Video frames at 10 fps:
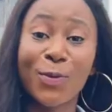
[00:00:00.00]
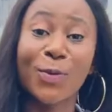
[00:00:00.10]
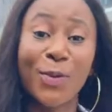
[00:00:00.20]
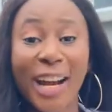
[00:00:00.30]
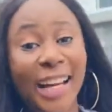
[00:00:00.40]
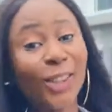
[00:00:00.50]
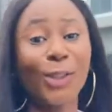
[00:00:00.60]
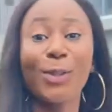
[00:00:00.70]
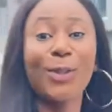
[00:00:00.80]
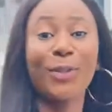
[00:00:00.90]
you, you can
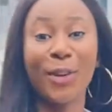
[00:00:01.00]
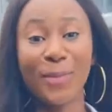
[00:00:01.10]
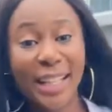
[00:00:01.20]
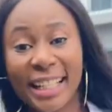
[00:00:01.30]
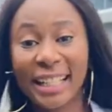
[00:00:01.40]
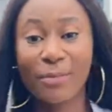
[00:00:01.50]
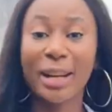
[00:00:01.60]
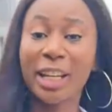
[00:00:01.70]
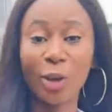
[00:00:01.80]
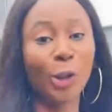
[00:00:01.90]
choose from anything,
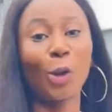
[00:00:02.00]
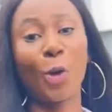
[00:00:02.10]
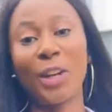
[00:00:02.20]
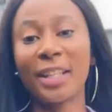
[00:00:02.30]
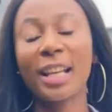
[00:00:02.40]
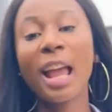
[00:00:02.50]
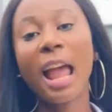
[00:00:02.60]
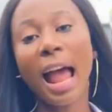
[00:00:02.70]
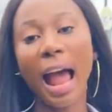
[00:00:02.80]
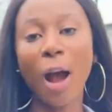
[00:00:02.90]
make your choice.
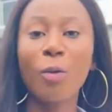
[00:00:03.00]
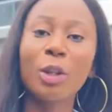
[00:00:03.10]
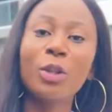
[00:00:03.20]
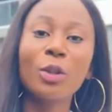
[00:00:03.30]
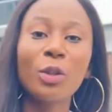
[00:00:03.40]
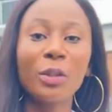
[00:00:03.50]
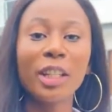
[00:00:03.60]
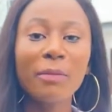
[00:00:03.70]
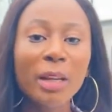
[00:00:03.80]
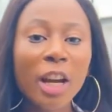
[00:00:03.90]
I want you to
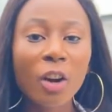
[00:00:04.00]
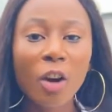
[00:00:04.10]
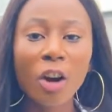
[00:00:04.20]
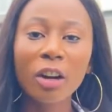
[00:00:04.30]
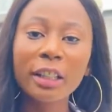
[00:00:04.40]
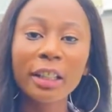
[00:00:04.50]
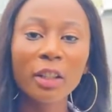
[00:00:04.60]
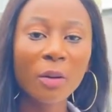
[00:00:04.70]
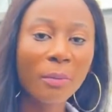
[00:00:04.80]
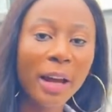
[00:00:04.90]
give me a call on the
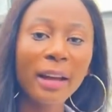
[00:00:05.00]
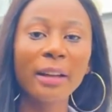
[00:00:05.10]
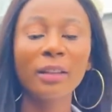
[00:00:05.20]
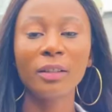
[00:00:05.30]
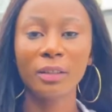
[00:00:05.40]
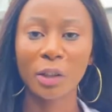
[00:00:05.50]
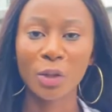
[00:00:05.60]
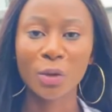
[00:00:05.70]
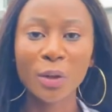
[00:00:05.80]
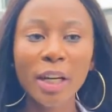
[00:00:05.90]
number on your
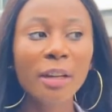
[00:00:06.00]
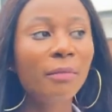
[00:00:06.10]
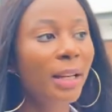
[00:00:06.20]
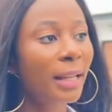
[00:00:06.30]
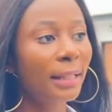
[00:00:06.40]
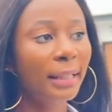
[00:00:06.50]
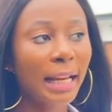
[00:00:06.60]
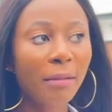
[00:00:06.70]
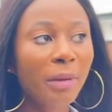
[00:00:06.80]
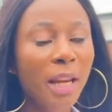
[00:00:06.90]
screen,
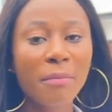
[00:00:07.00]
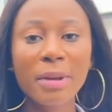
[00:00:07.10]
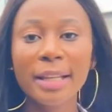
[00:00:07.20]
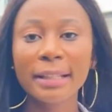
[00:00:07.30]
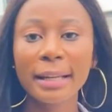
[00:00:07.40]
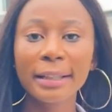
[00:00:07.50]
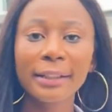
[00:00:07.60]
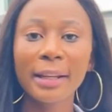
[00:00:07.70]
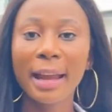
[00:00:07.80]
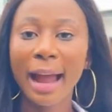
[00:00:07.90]
send me a message,
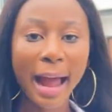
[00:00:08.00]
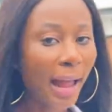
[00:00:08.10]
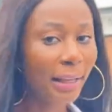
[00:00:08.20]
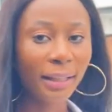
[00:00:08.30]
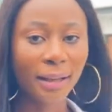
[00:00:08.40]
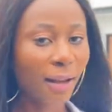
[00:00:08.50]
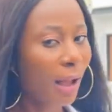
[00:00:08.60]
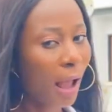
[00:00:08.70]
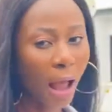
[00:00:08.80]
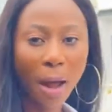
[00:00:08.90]
and
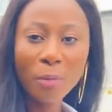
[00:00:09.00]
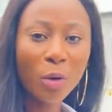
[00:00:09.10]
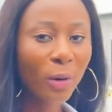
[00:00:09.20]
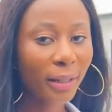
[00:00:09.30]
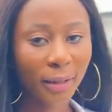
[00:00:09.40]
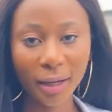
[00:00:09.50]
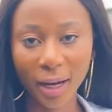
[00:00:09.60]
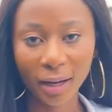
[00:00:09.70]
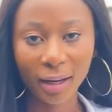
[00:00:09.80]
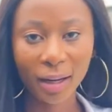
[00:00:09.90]
I'm always here.
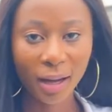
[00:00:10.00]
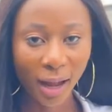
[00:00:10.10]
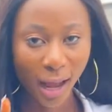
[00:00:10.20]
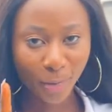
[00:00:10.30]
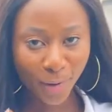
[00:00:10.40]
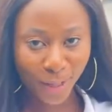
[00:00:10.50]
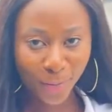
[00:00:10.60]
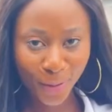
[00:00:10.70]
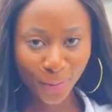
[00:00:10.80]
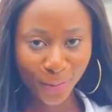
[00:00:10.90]
I make
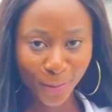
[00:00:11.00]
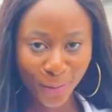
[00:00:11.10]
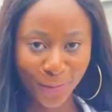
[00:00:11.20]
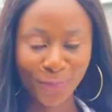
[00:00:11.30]
people